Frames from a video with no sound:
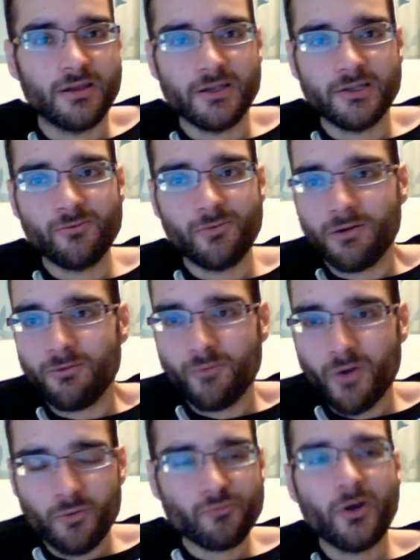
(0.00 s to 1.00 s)

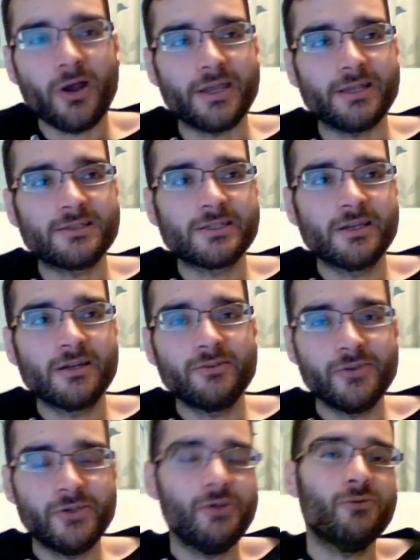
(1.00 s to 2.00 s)
What right
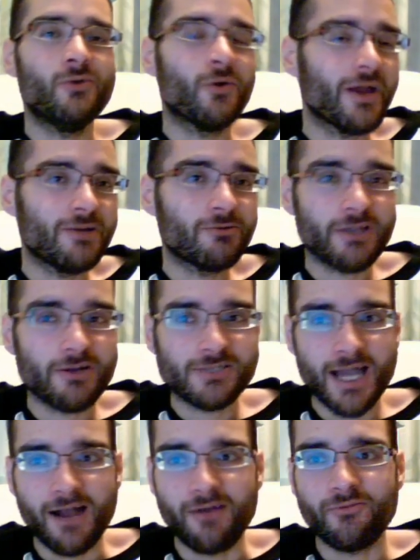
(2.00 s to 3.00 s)
do you or anyone else
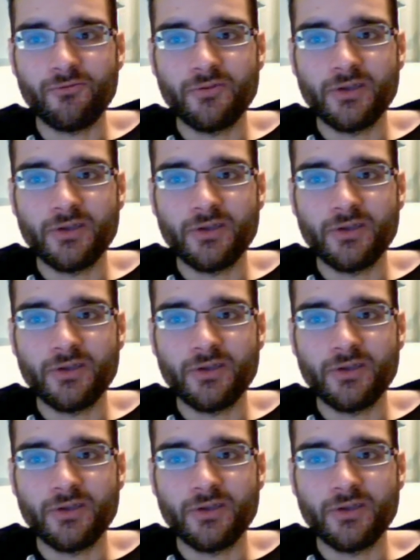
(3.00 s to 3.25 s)
have